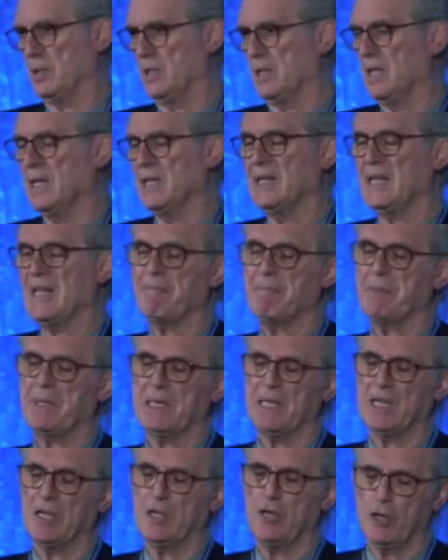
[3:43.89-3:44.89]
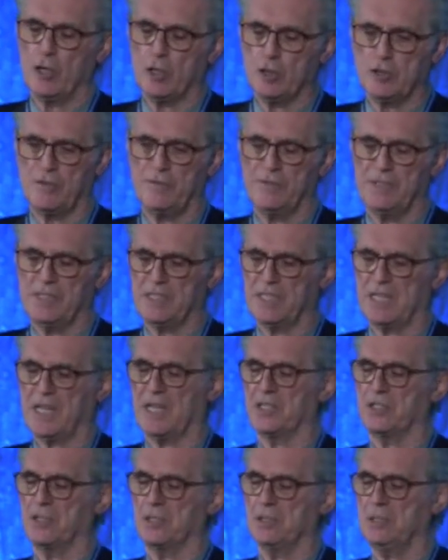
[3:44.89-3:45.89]
There have been a lot of
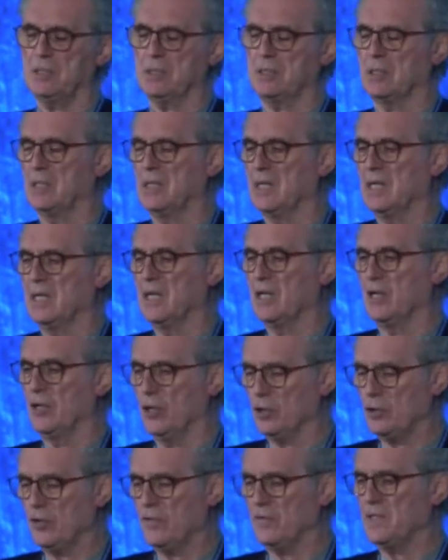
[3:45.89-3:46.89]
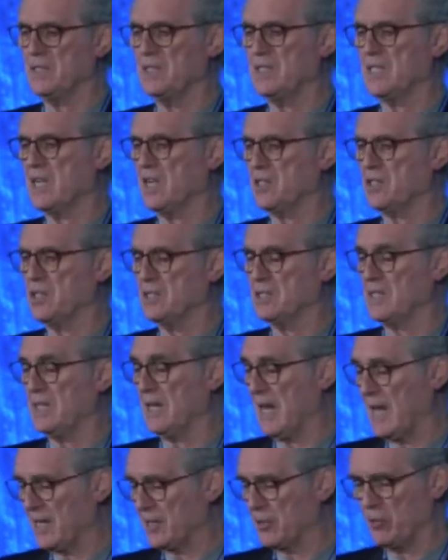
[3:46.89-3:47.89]
discussions, a lot of discussions and
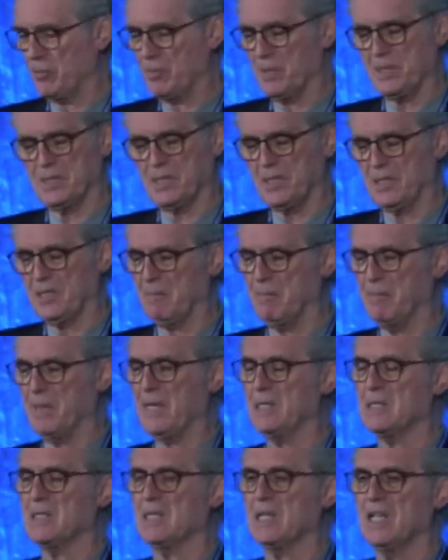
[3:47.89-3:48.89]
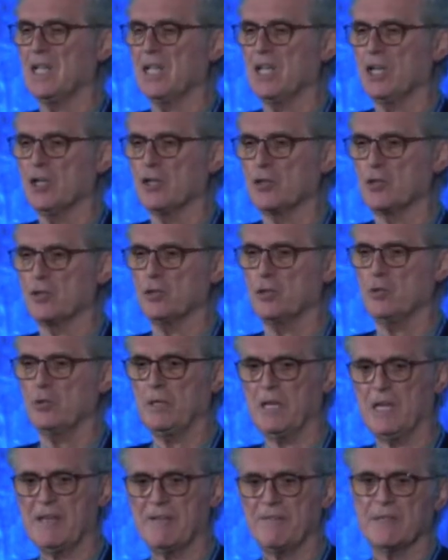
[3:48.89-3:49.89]
arguments and debates should we
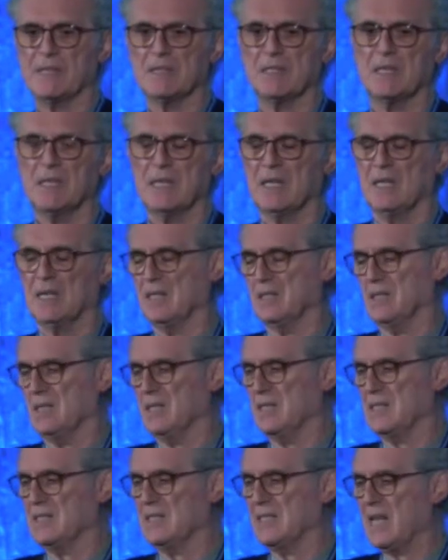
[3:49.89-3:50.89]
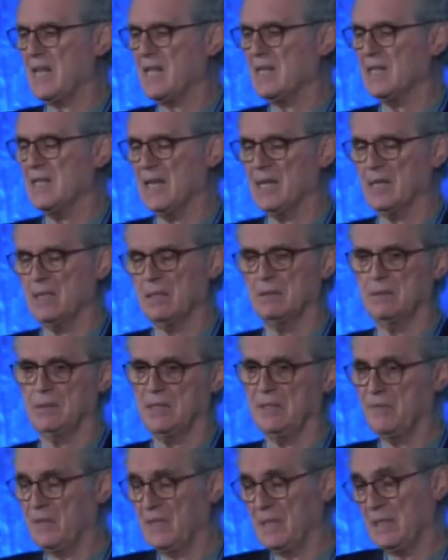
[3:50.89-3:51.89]
have a, a, a standard,
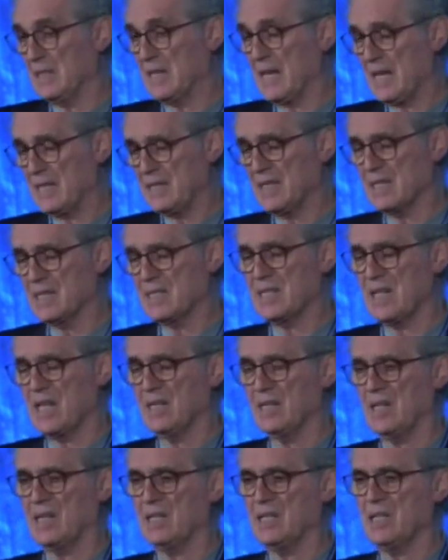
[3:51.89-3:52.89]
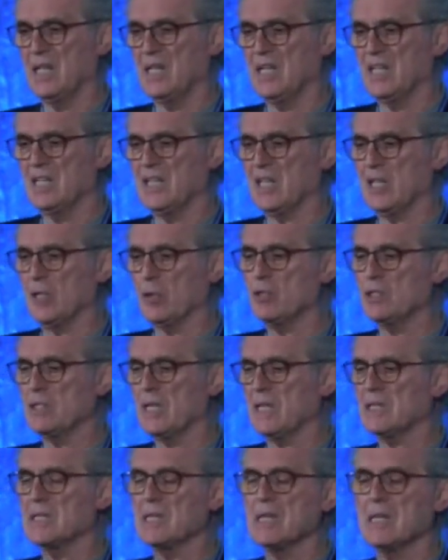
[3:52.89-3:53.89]
even a guidance standard, that looks at
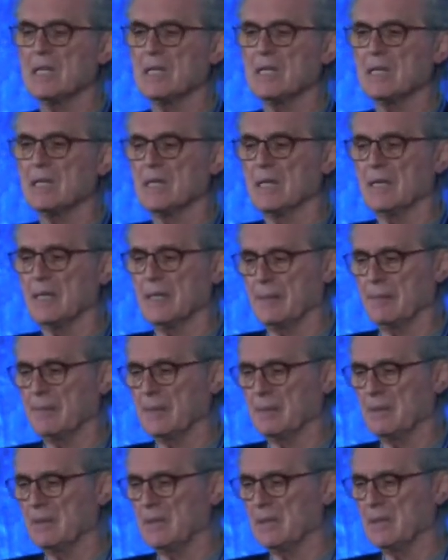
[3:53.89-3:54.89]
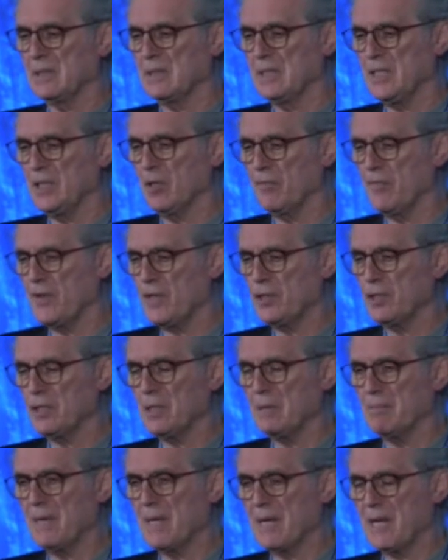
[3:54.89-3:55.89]
uh, innovation
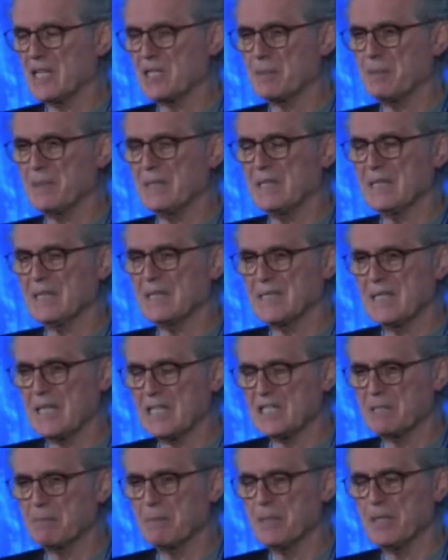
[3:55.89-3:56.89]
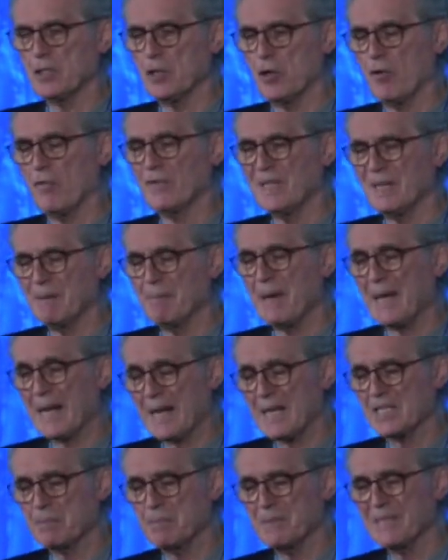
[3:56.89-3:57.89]
management assessment of the
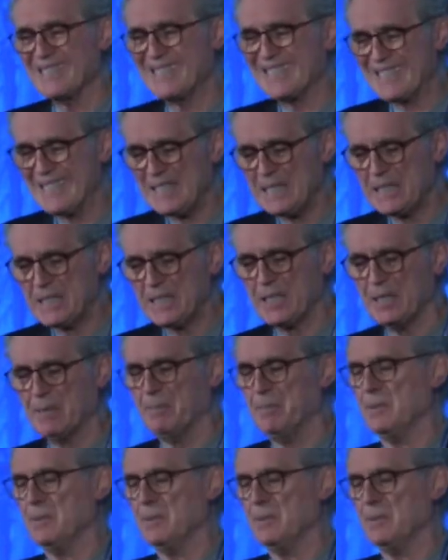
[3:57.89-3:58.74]
management system,